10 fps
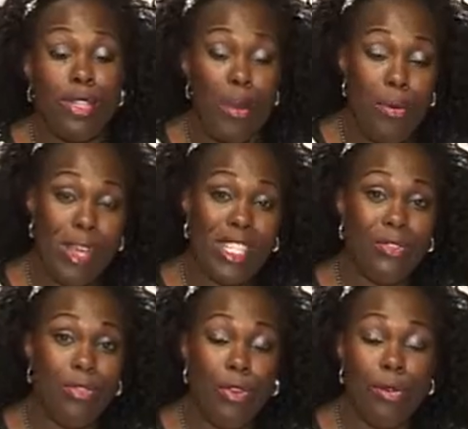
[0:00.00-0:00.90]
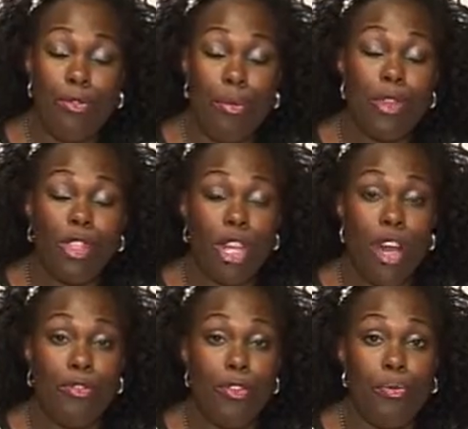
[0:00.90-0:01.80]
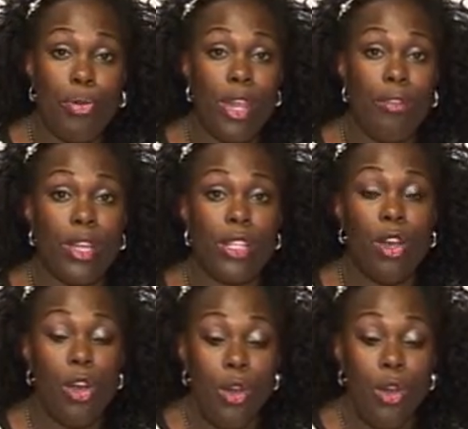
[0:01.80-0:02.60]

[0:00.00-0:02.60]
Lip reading: separated from your child for a period,